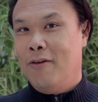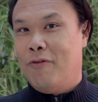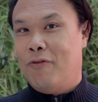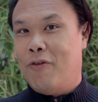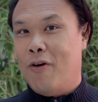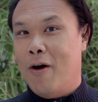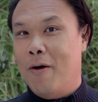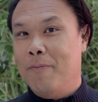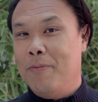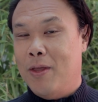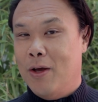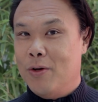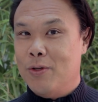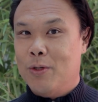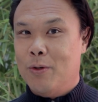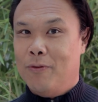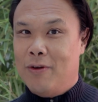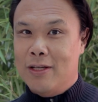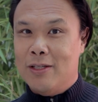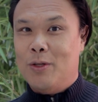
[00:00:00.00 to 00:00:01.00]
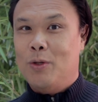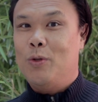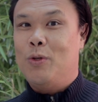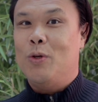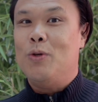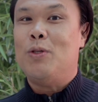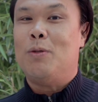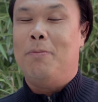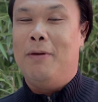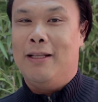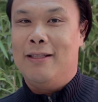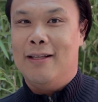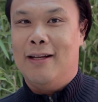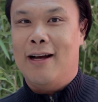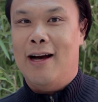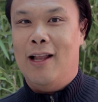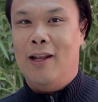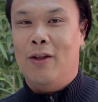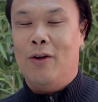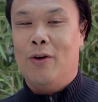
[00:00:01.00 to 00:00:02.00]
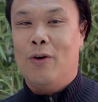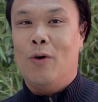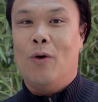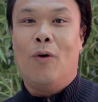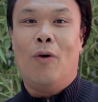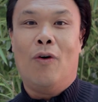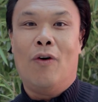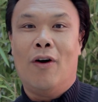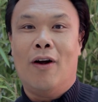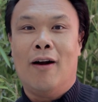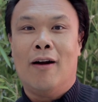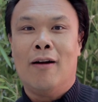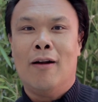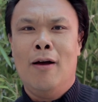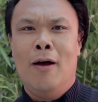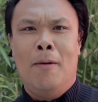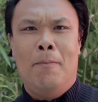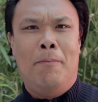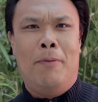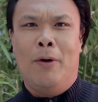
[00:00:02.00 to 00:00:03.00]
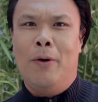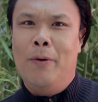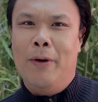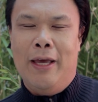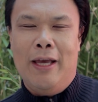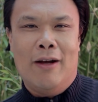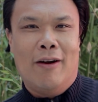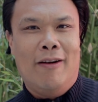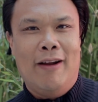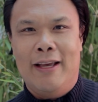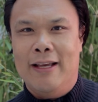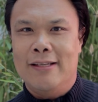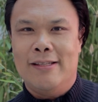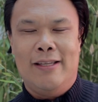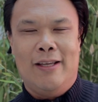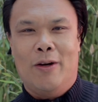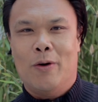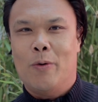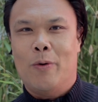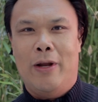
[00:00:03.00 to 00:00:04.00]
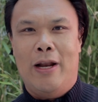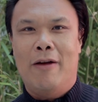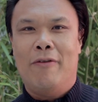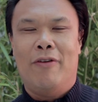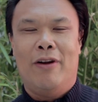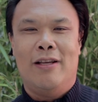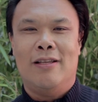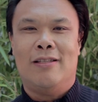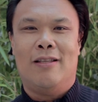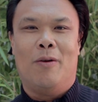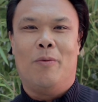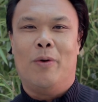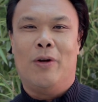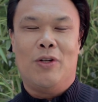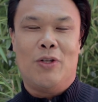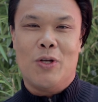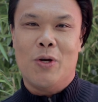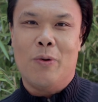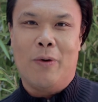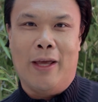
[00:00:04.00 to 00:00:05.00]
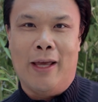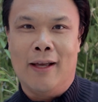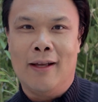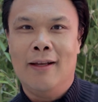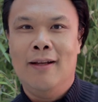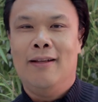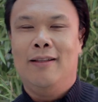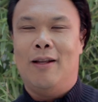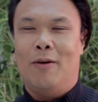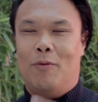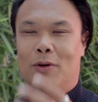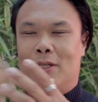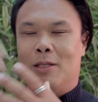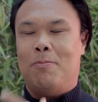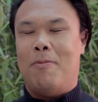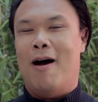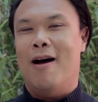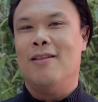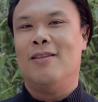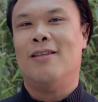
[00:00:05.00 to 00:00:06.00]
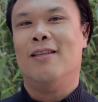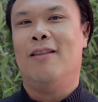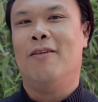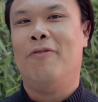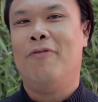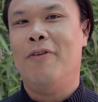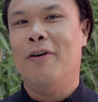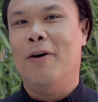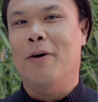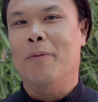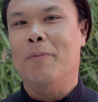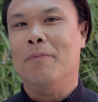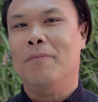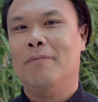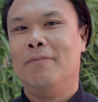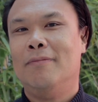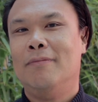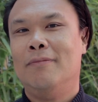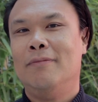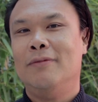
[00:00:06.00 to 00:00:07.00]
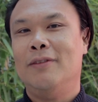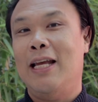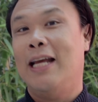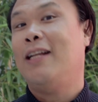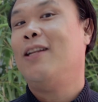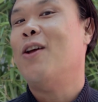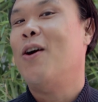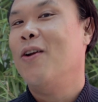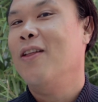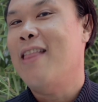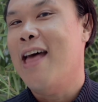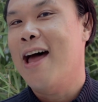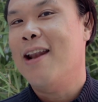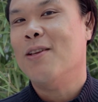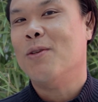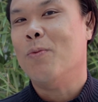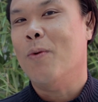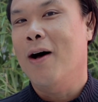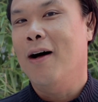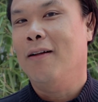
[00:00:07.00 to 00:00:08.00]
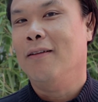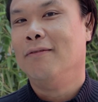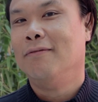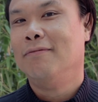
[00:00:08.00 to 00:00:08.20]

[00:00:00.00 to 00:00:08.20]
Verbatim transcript: from those of us who do speak Tagalog or booing or hissing or whatever it is that we're doing in response to the film. Take note of that as well.